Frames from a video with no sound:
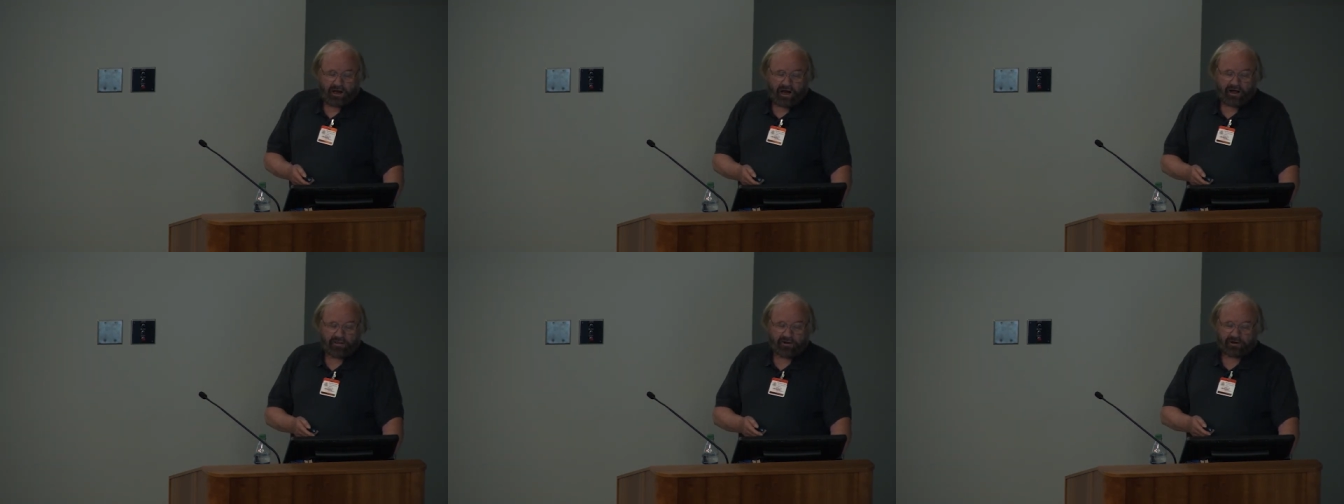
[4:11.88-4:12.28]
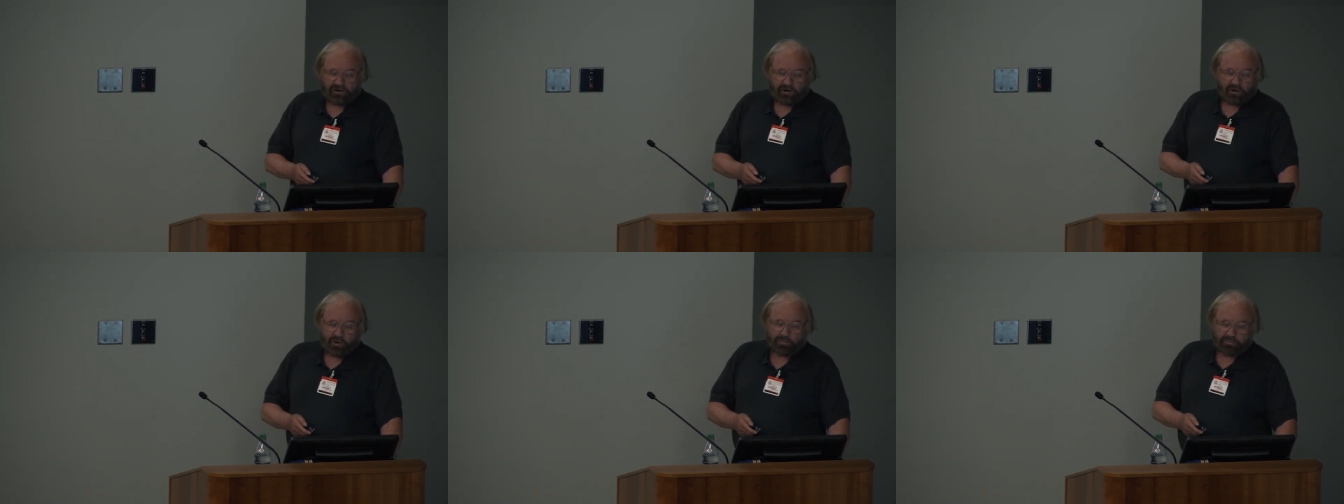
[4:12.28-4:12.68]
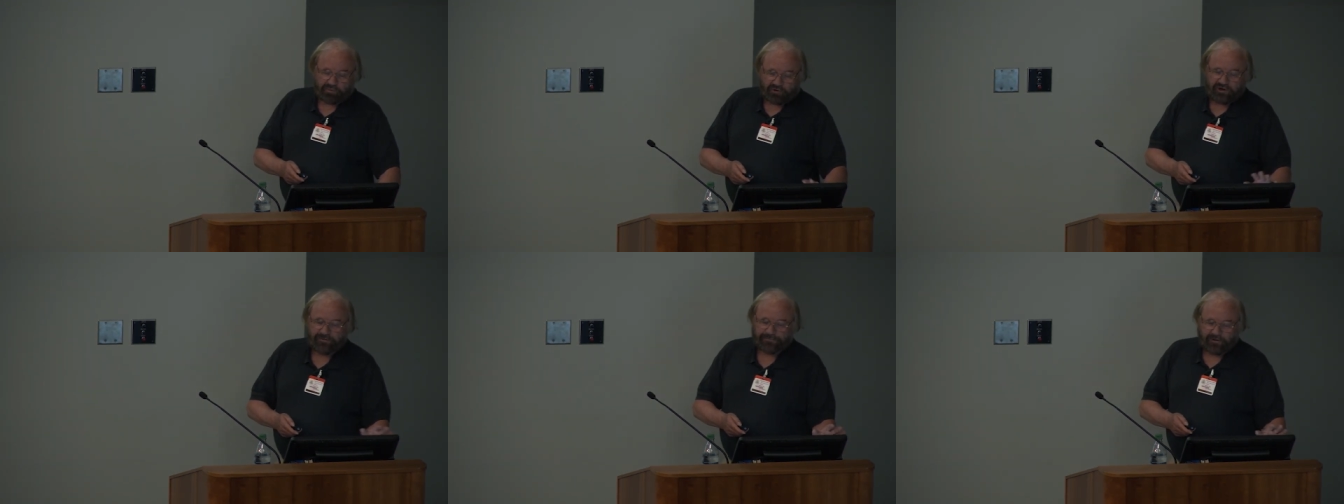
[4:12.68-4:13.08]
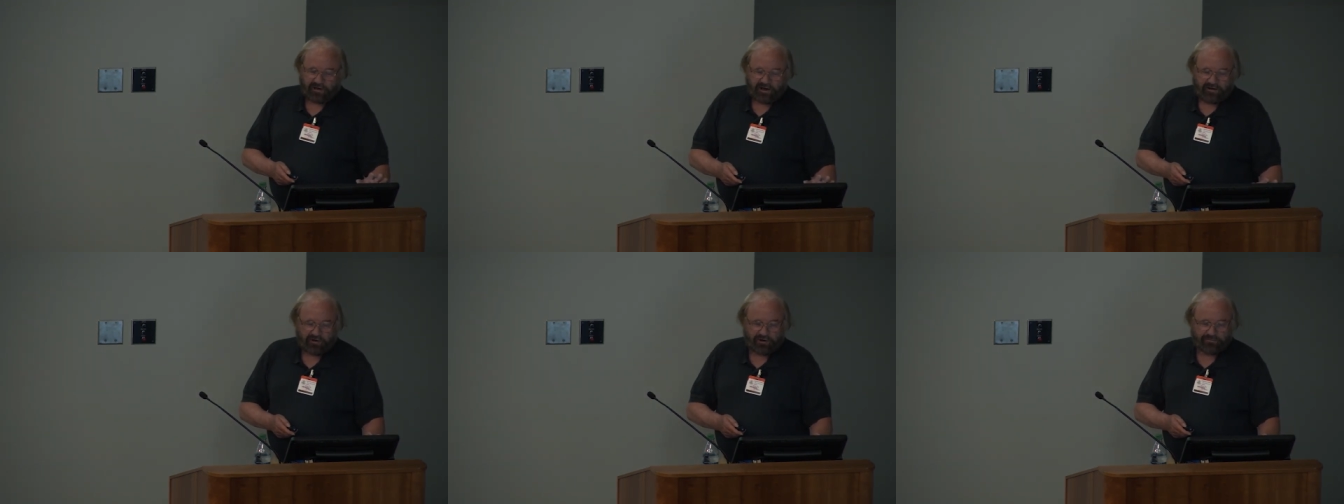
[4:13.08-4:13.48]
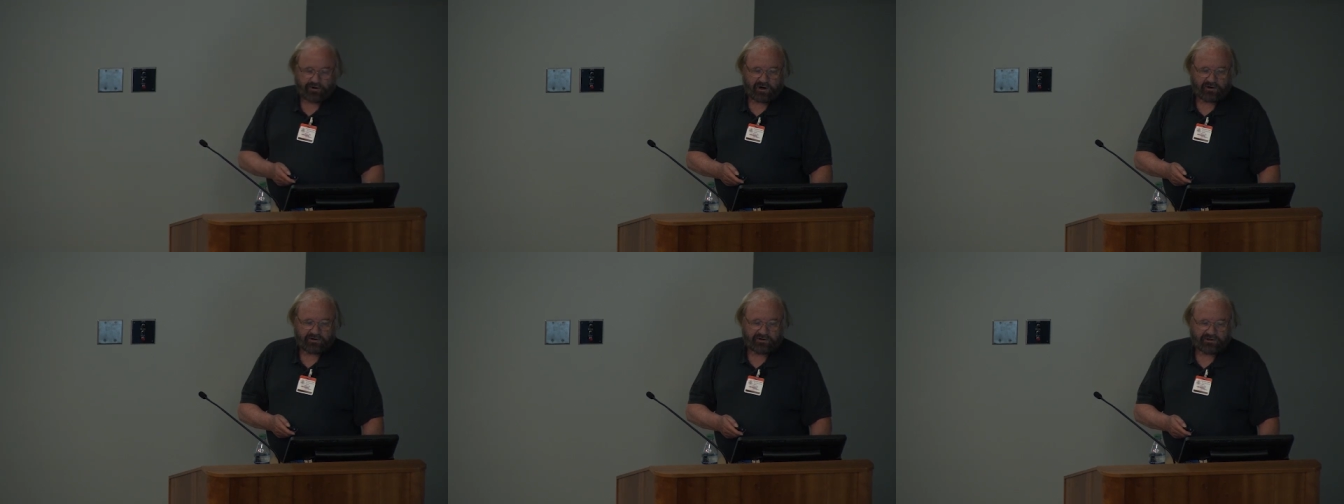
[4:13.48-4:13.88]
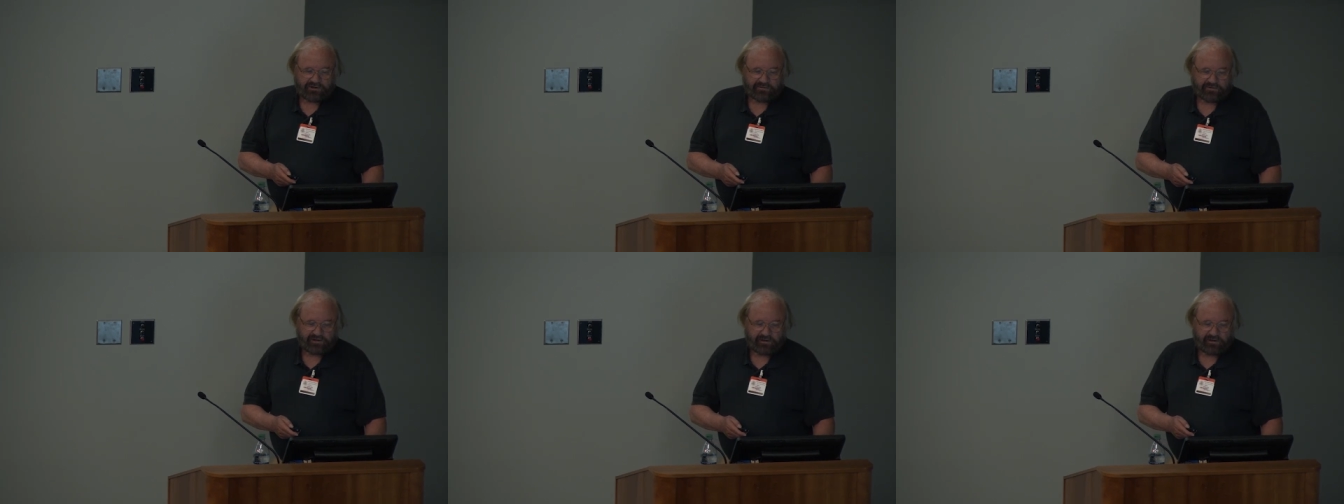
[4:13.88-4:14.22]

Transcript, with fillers: Other briefly, other advantages of